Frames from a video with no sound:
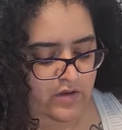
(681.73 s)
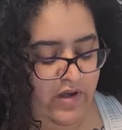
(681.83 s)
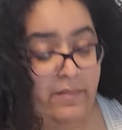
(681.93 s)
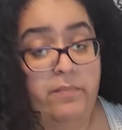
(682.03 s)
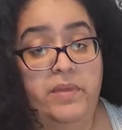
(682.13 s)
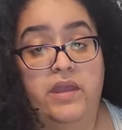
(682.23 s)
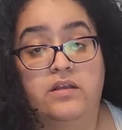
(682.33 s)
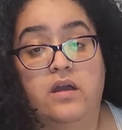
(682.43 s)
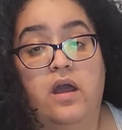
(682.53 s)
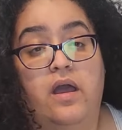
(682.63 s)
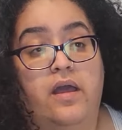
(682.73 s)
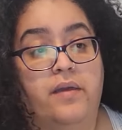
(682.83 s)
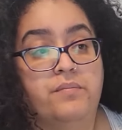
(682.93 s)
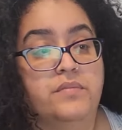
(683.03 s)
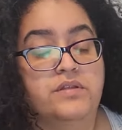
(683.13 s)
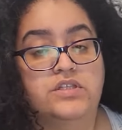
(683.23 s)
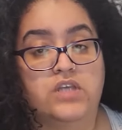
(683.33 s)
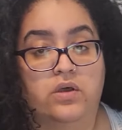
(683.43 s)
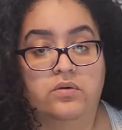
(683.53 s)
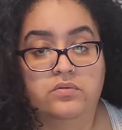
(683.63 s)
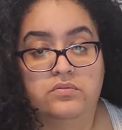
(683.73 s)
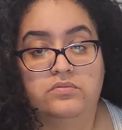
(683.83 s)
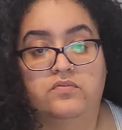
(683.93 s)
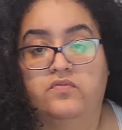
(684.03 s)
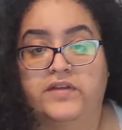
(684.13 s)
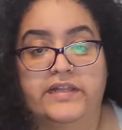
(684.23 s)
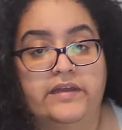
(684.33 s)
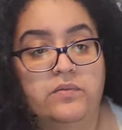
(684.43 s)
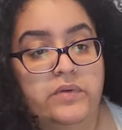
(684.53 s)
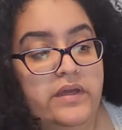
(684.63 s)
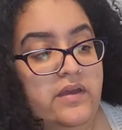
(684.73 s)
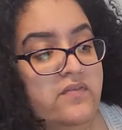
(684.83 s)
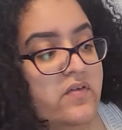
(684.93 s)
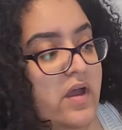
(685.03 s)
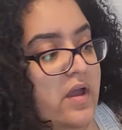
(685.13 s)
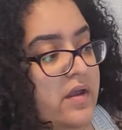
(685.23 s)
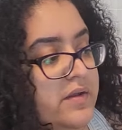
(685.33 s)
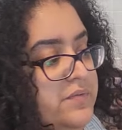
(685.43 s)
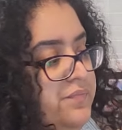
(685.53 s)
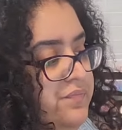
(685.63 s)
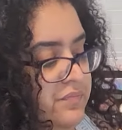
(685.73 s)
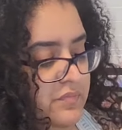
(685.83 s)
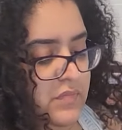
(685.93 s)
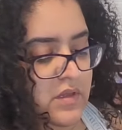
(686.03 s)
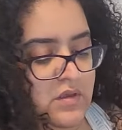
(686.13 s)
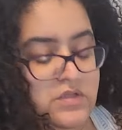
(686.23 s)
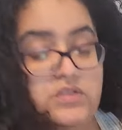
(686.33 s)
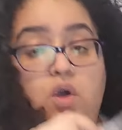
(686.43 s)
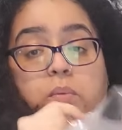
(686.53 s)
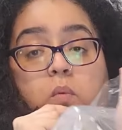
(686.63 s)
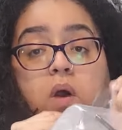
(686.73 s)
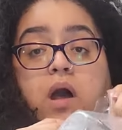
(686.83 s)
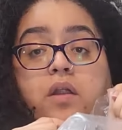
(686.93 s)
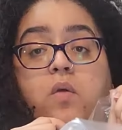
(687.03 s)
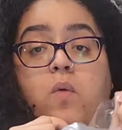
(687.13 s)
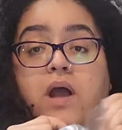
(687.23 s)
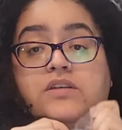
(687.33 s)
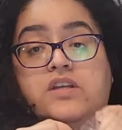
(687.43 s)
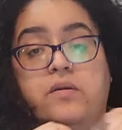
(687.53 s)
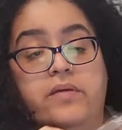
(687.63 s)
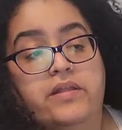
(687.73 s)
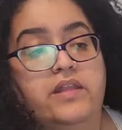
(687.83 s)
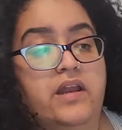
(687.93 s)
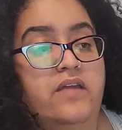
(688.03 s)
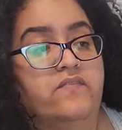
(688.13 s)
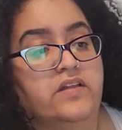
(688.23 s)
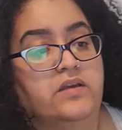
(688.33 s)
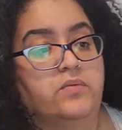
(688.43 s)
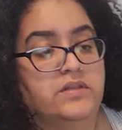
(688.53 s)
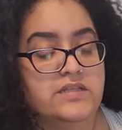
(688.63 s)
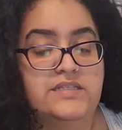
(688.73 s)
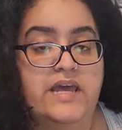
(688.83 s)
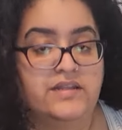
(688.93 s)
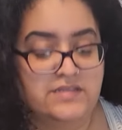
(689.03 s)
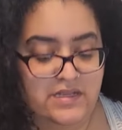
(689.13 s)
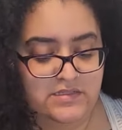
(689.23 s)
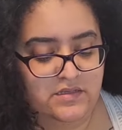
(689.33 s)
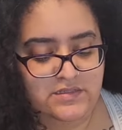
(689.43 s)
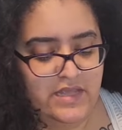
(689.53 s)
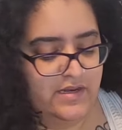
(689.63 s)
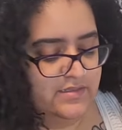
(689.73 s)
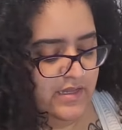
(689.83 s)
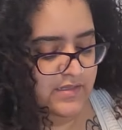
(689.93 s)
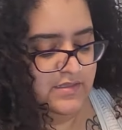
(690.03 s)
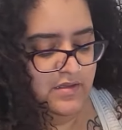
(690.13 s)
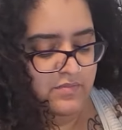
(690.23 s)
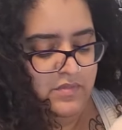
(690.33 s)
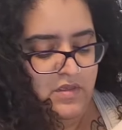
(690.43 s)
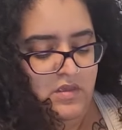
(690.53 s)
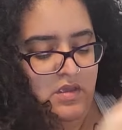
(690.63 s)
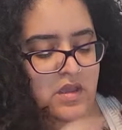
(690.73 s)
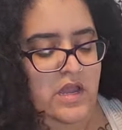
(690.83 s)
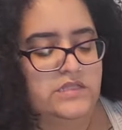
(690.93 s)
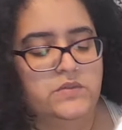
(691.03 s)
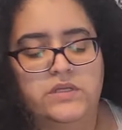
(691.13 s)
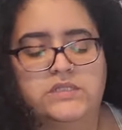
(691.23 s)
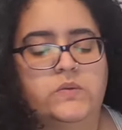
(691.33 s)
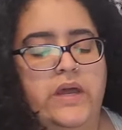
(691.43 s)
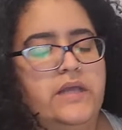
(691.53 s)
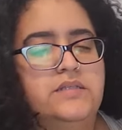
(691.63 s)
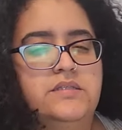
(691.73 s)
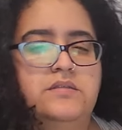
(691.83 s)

Grab a big uh tote, fill it with uh, soap and water, wash them, and then I fill it with the sanitizer and sanitize them. I do it twice.